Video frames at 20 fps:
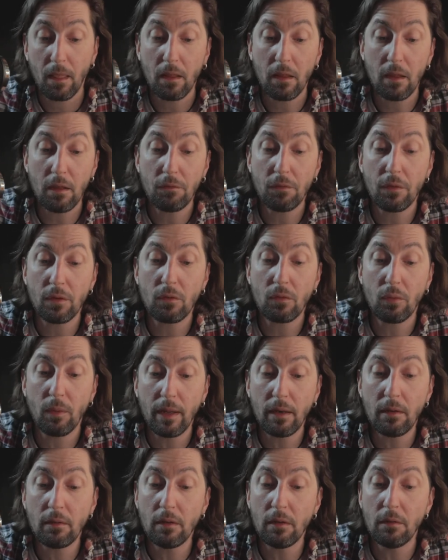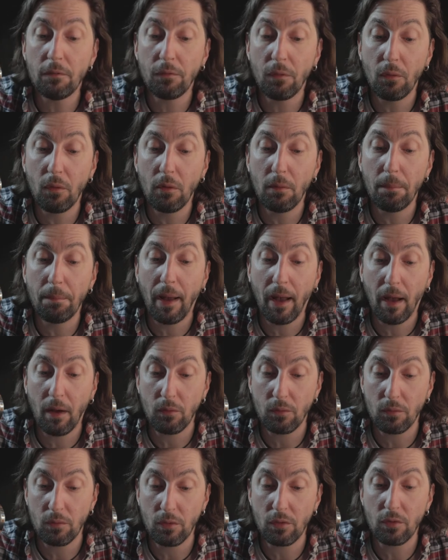if a
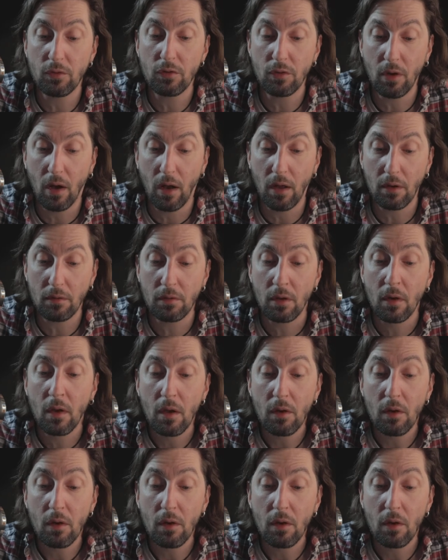24-pounder shot